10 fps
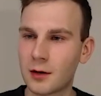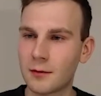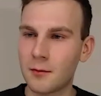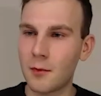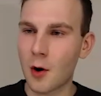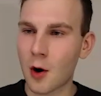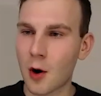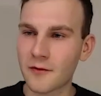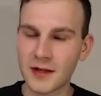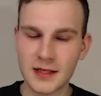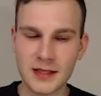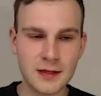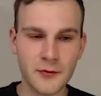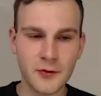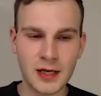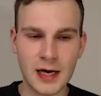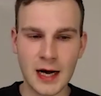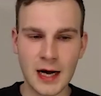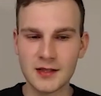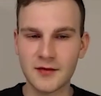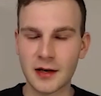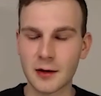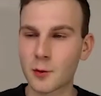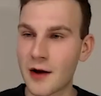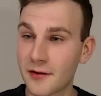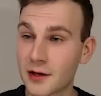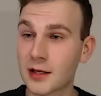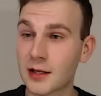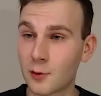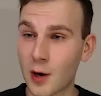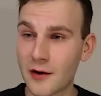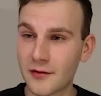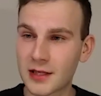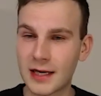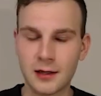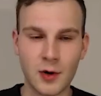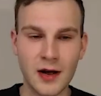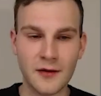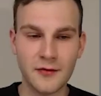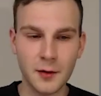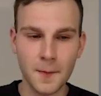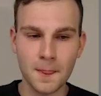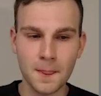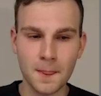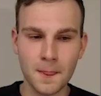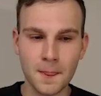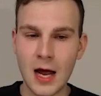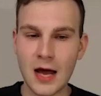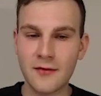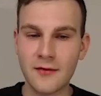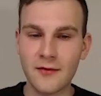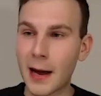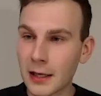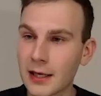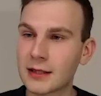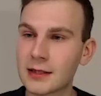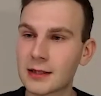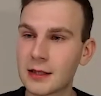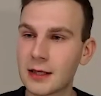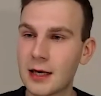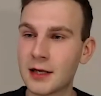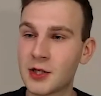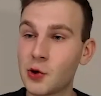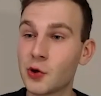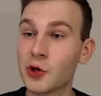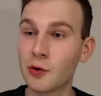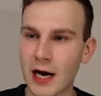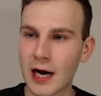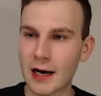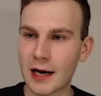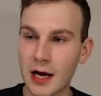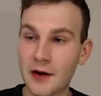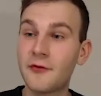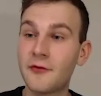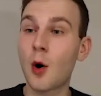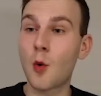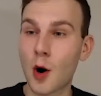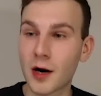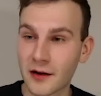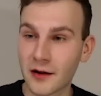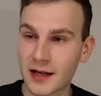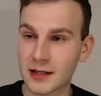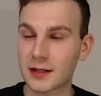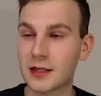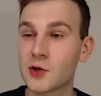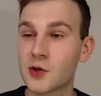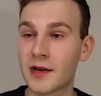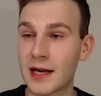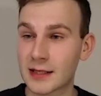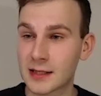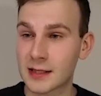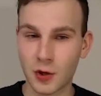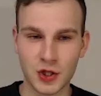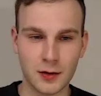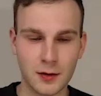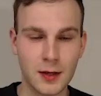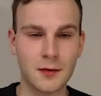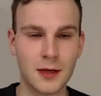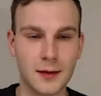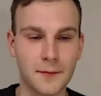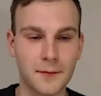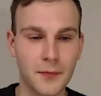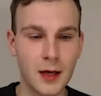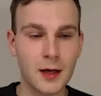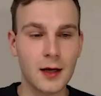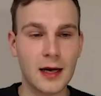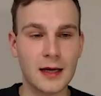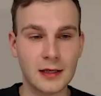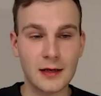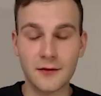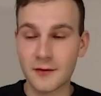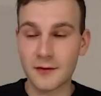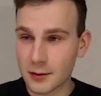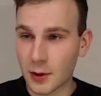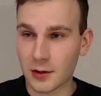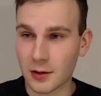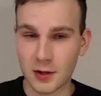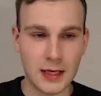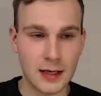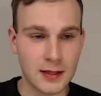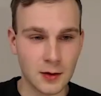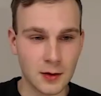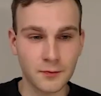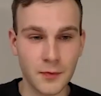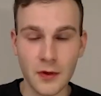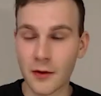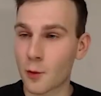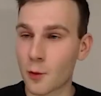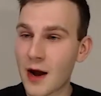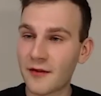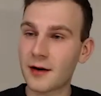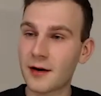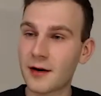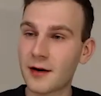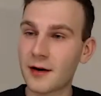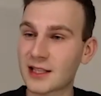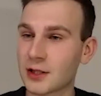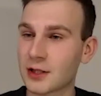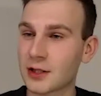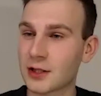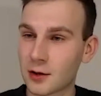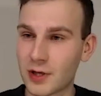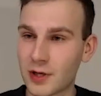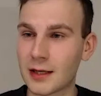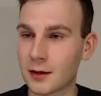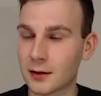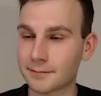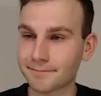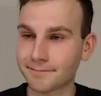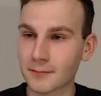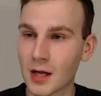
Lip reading: all of these different colors that a wavelet can arrive on, and then bundling it into a new color and forwarding that into the next merging PE. And this is what it looks like. So the wafer is actually not really